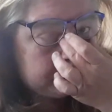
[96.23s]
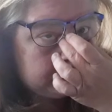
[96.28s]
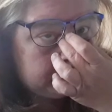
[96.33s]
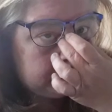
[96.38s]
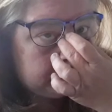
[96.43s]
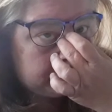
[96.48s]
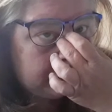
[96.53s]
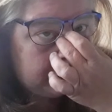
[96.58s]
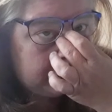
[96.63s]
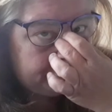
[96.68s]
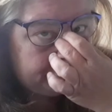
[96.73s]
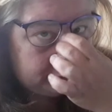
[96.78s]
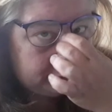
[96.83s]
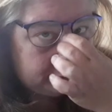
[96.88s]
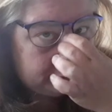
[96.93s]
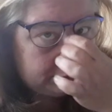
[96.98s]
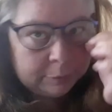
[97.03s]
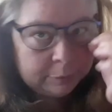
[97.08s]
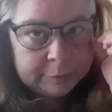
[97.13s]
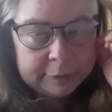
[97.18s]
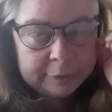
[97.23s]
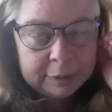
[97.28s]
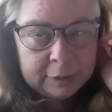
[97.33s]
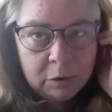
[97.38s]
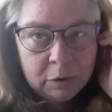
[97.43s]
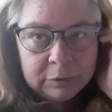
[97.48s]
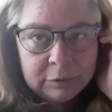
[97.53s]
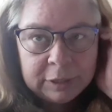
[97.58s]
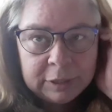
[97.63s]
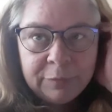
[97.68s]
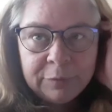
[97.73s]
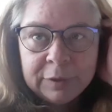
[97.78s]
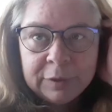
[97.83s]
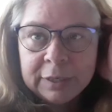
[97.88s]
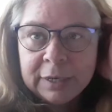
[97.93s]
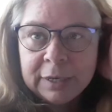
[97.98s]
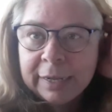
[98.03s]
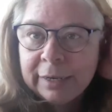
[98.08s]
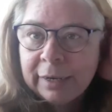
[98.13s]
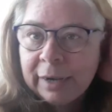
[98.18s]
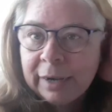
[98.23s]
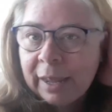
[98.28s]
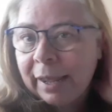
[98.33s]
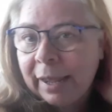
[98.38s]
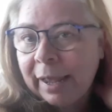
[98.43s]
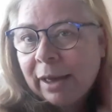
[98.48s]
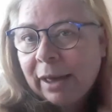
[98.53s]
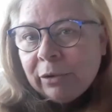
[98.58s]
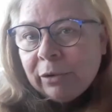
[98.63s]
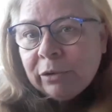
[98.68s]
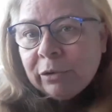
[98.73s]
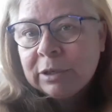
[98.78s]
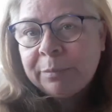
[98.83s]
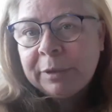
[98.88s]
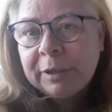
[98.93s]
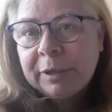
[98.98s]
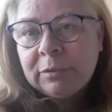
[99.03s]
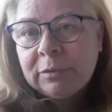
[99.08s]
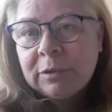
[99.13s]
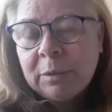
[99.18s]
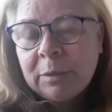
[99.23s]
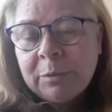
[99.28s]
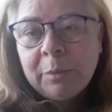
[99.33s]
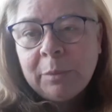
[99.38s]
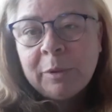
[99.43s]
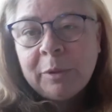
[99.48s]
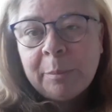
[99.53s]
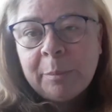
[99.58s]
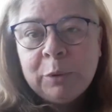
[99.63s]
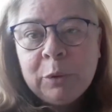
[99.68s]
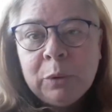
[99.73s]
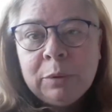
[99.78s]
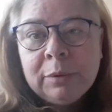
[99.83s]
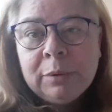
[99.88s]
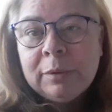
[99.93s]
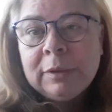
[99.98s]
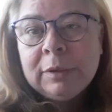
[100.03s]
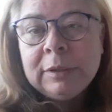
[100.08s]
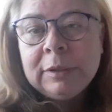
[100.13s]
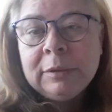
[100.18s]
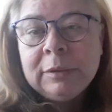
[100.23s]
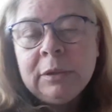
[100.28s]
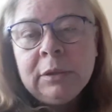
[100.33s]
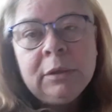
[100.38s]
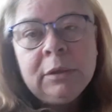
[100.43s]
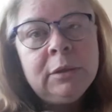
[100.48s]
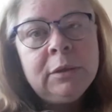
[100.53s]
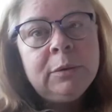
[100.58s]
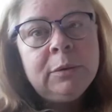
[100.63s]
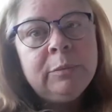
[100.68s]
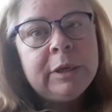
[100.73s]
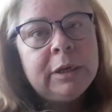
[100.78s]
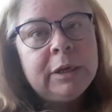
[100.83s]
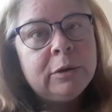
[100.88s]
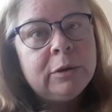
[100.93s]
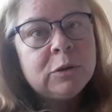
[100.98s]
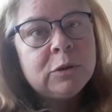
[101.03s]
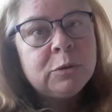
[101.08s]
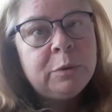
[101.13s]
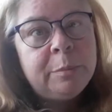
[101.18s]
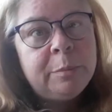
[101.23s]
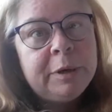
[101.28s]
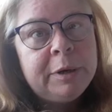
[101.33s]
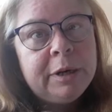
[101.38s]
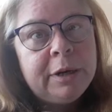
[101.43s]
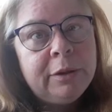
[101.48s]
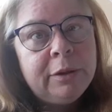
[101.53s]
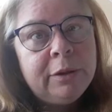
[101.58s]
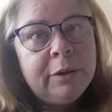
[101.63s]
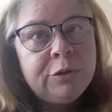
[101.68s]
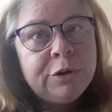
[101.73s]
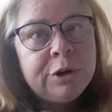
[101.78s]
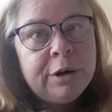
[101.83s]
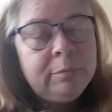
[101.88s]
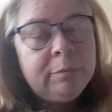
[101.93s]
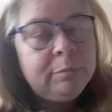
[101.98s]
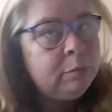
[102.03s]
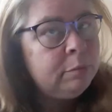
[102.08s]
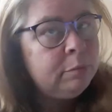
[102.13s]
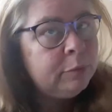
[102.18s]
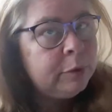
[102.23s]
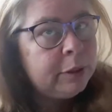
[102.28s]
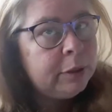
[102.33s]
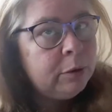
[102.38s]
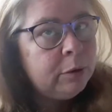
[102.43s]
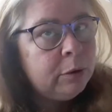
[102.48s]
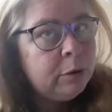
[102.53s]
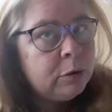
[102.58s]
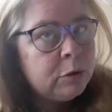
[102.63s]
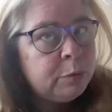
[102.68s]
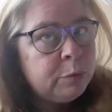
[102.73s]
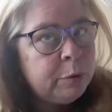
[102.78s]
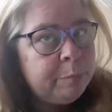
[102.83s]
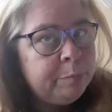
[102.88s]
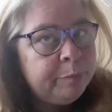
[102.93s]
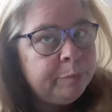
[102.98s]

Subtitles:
supper or get a hotel for the night and hang out or something. Somewhere with a pool. We could go swimming together, Cher. We could go swim.